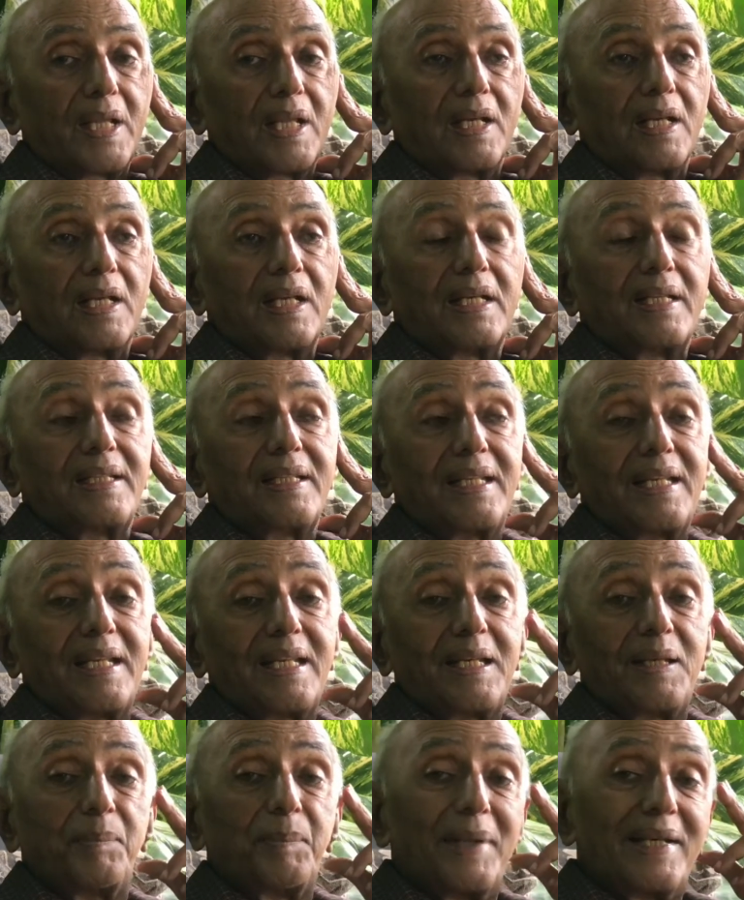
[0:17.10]
In
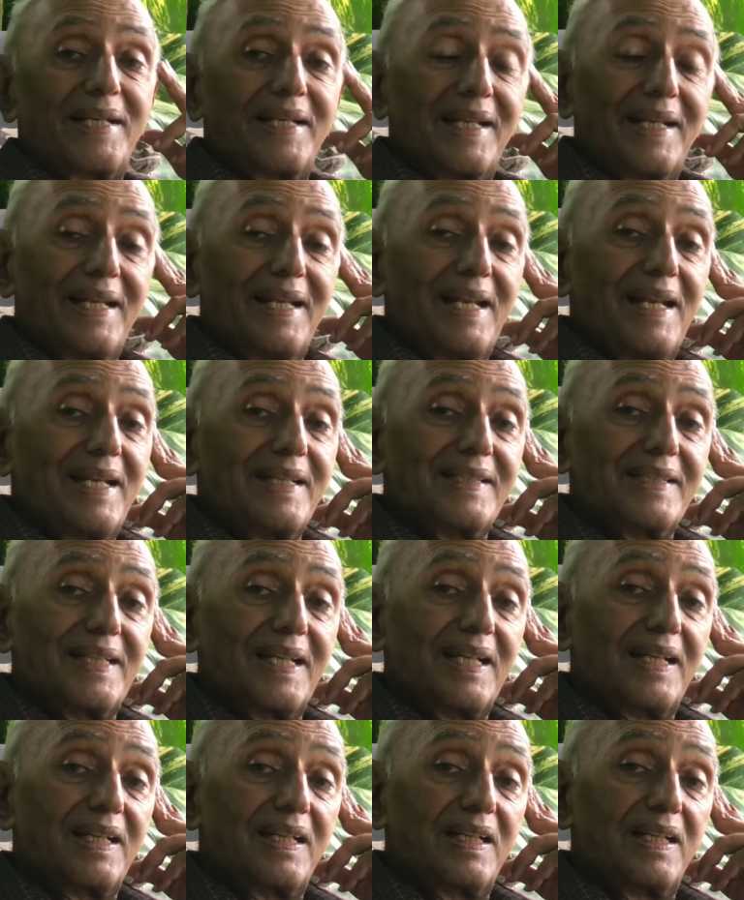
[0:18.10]
the materialistic
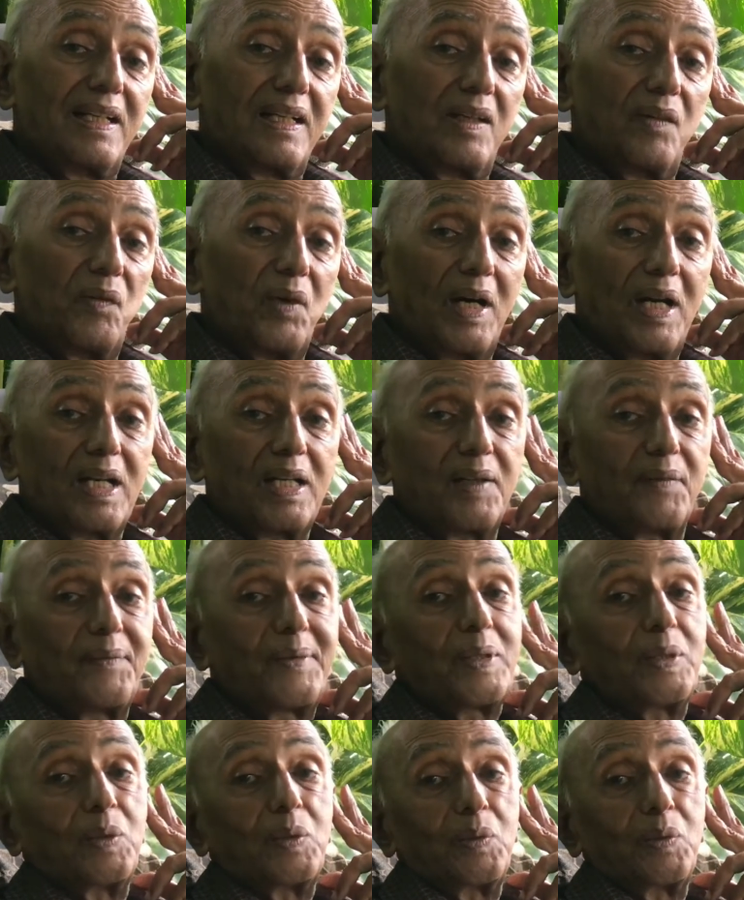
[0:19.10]
worldview,